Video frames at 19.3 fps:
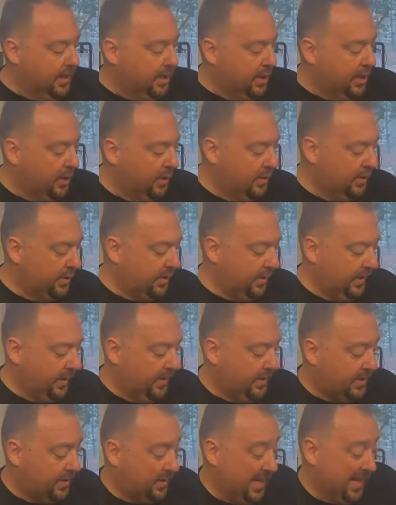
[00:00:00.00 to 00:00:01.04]
Usually,
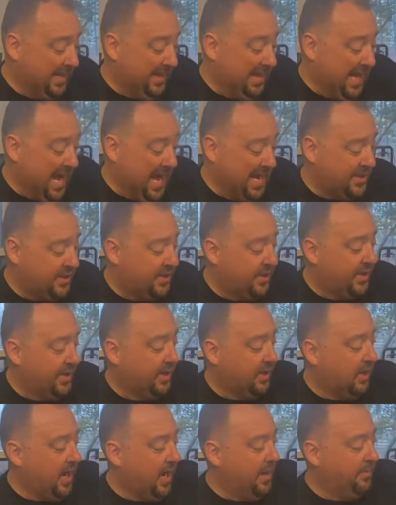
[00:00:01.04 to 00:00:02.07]
so like last
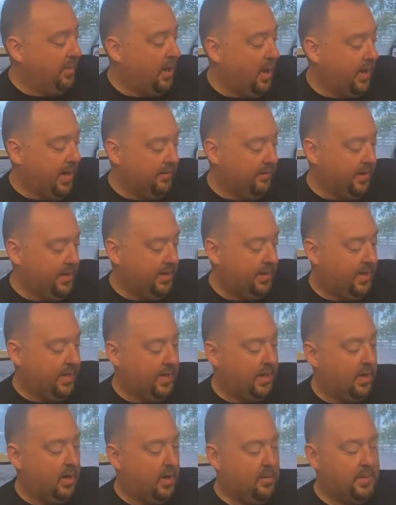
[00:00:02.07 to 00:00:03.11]
year, I bought
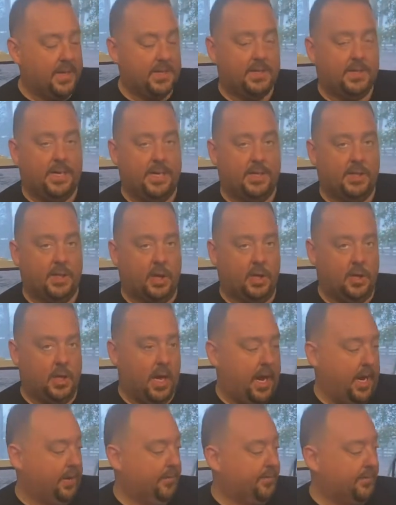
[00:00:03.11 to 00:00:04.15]
everything, all my seeds
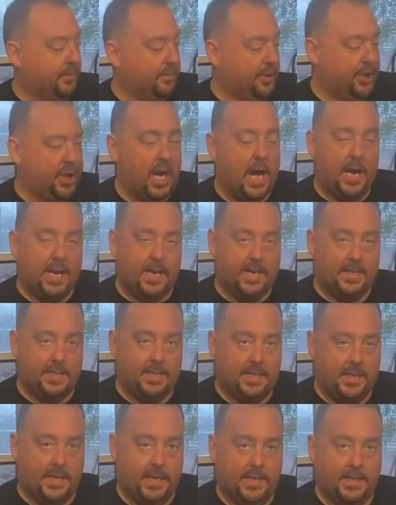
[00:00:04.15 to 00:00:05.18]
online from Johnny's
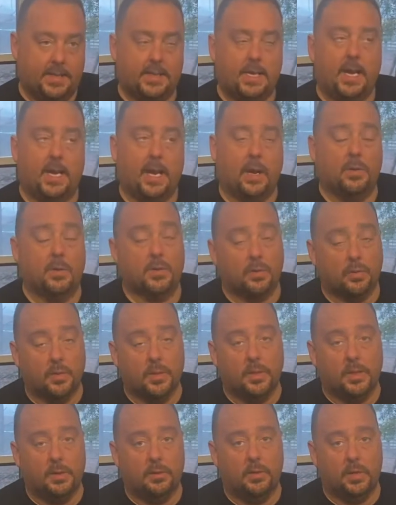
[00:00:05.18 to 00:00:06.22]
Seeds, and I was
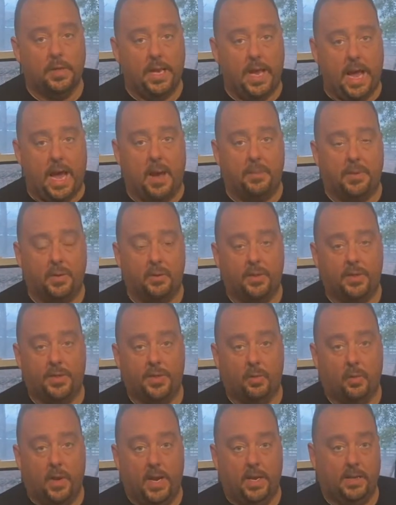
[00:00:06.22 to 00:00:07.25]
really happy with the
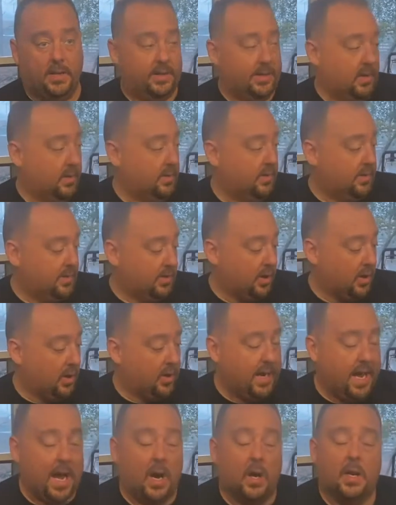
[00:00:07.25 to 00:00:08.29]
way that those turned
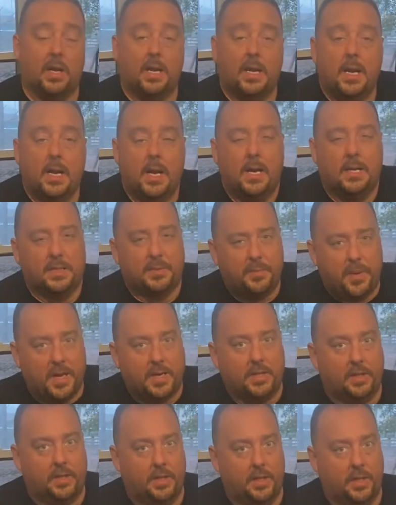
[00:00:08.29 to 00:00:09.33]
out,
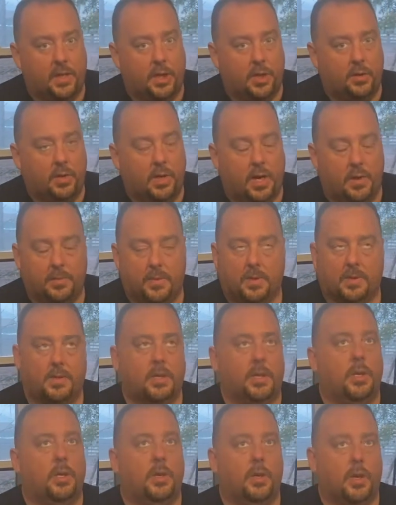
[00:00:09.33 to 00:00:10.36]
especially the cucumbers. The
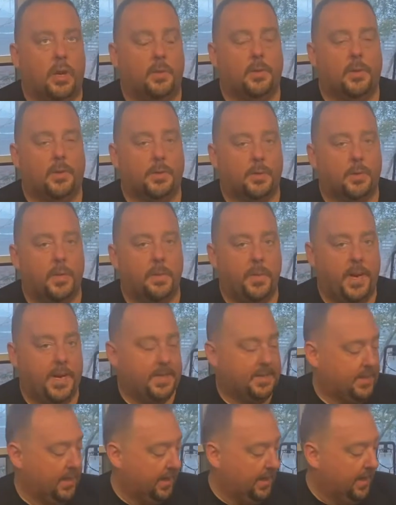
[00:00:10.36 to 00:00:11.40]
cucumbers were
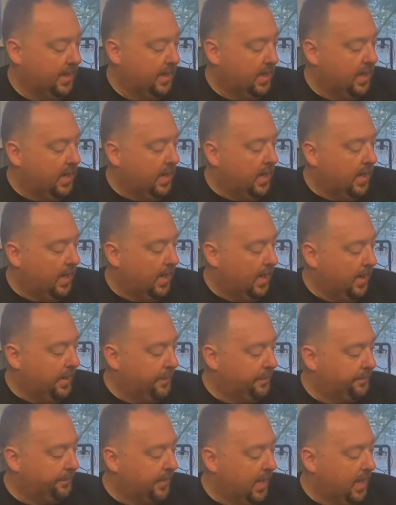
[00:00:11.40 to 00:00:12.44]
amazing.
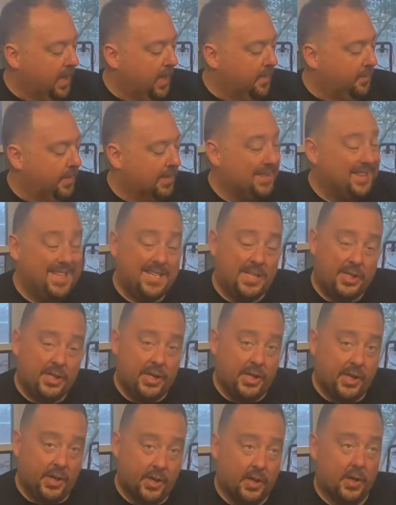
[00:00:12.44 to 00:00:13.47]
But this
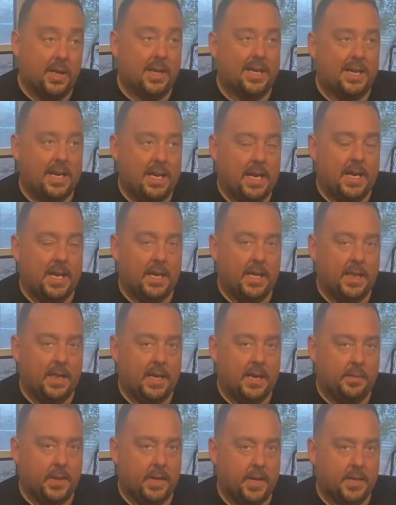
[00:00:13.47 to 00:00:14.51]
year, again, I
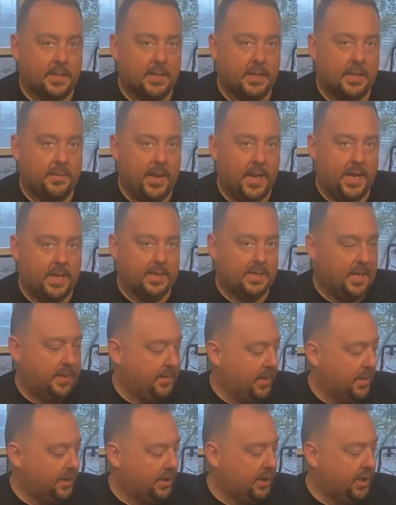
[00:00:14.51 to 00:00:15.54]
think because of the
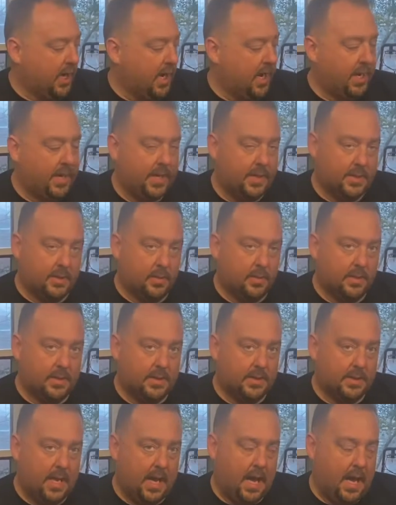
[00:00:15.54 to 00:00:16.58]
pandemic, Johnny's
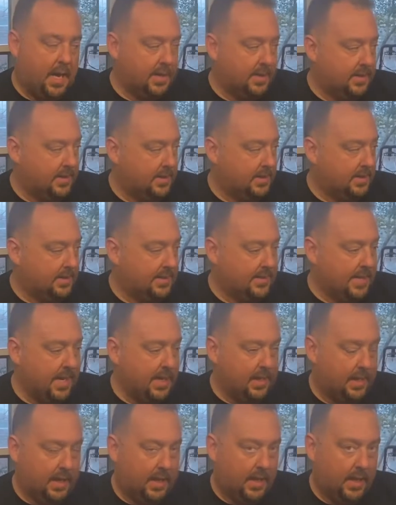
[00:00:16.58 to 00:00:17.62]
was not
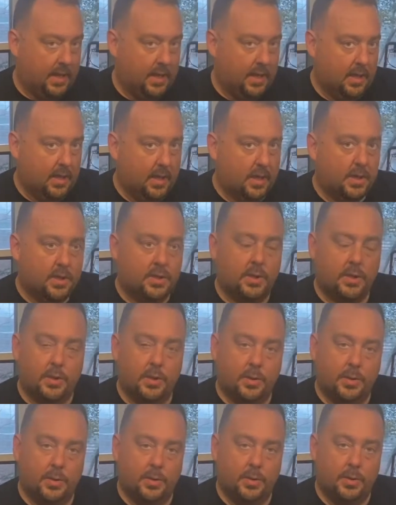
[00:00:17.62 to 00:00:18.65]
selling
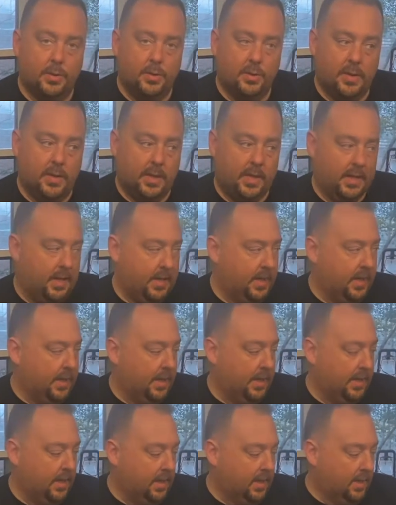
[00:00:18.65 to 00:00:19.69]
to
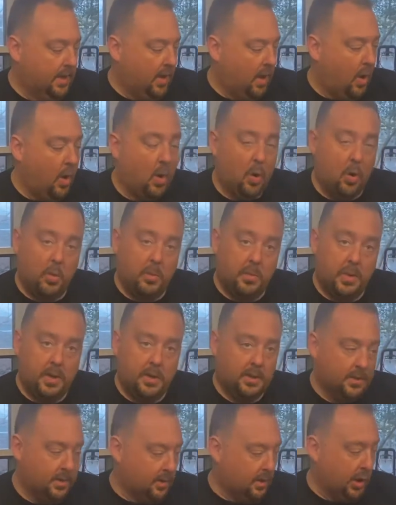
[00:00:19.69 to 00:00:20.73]
the home
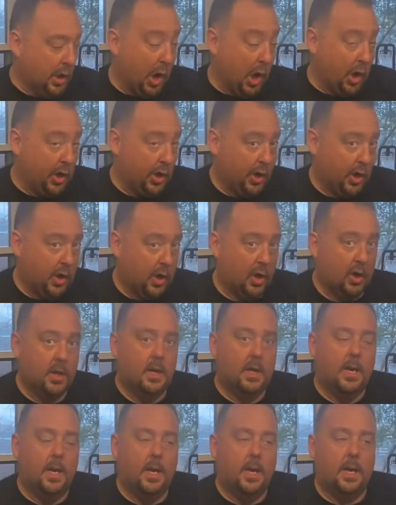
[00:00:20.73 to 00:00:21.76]
gardener
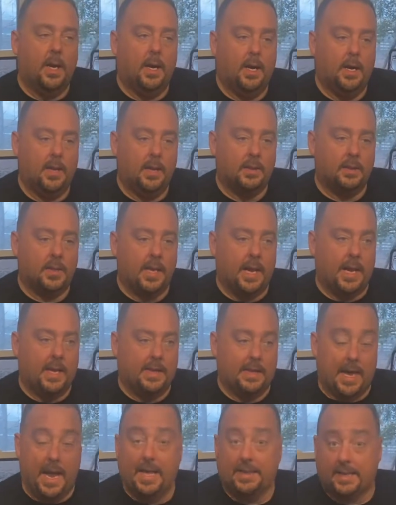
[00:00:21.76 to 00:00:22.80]

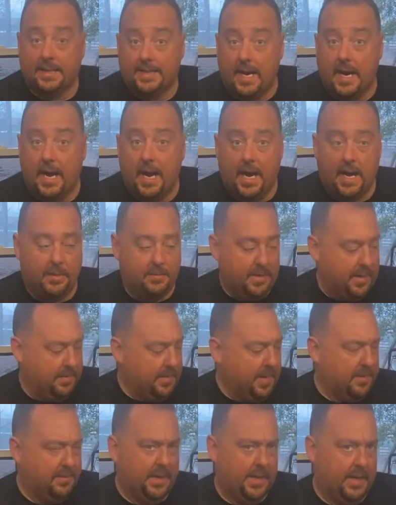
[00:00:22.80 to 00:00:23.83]
at the time. They
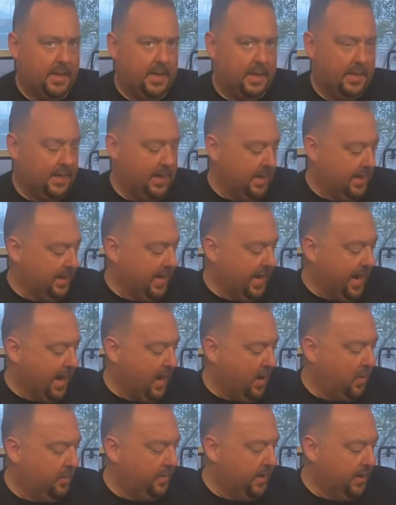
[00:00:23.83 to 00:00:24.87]
may be again
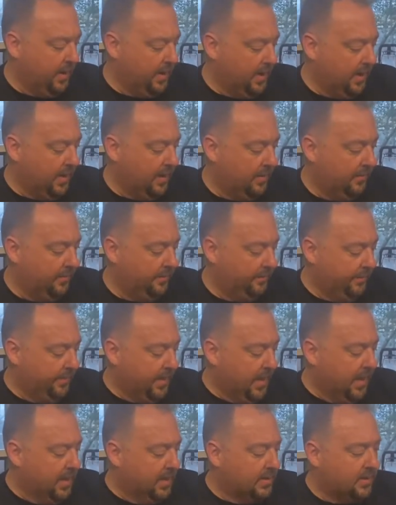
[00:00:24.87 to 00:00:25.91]
now, but
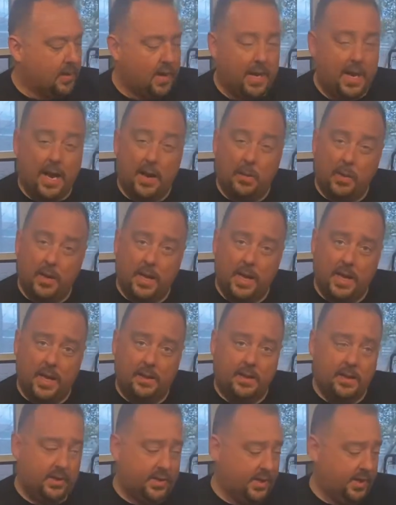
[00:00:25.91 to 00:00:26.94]
so I went ahead
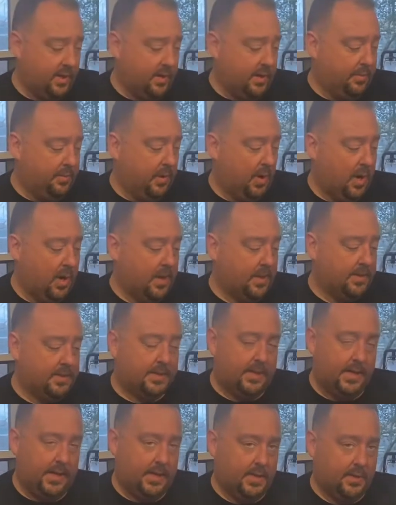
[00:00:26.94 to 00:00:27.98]
this year and bought
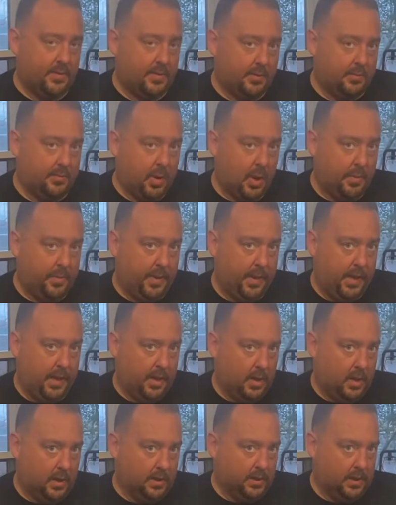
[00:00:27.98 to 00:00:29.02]
seeds from Burpee
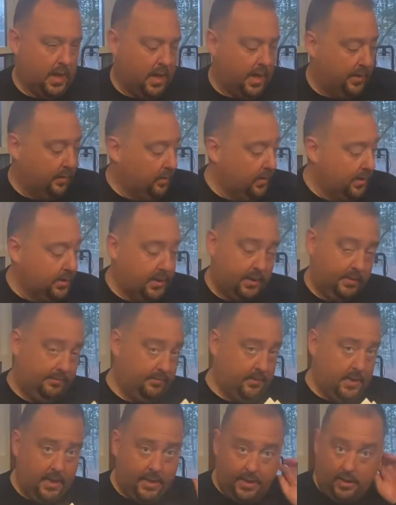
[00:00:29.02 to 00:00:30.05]
online, which
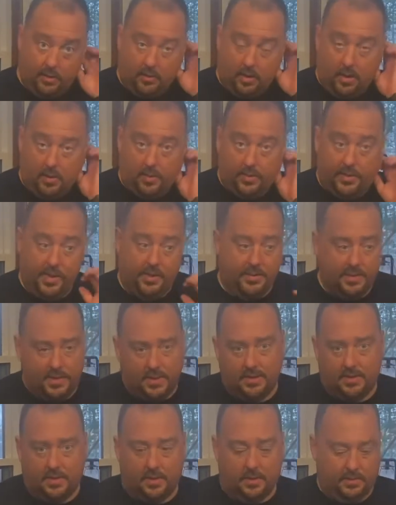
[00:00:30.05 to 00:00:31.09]
nothing wrong with them. It's
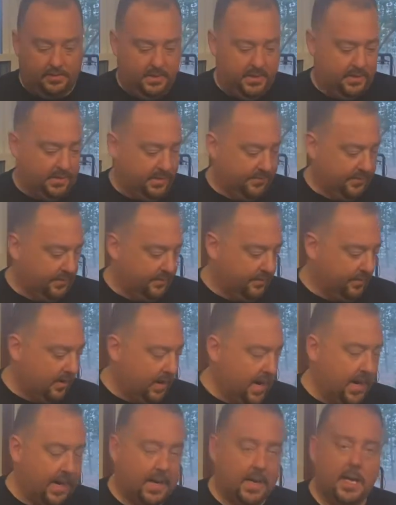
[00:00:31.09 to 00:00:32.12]
just a little bit different
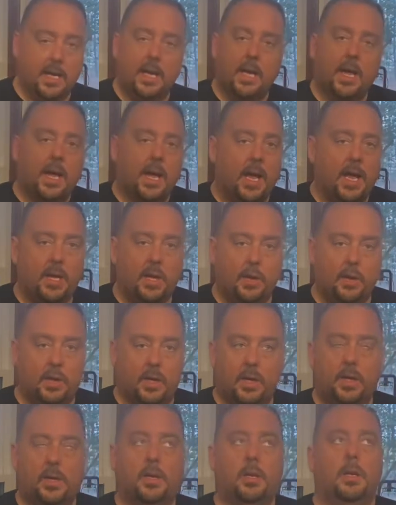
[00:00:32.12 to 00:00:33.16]
variety. And you
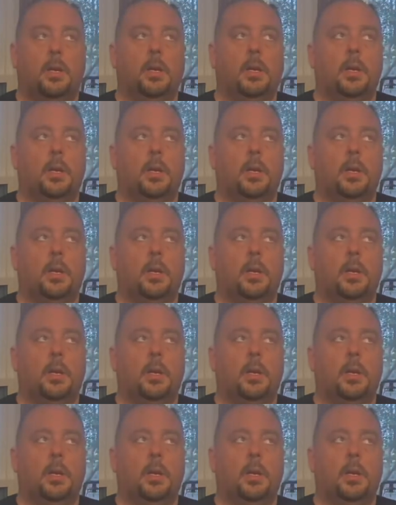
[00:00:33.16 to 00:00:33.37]
can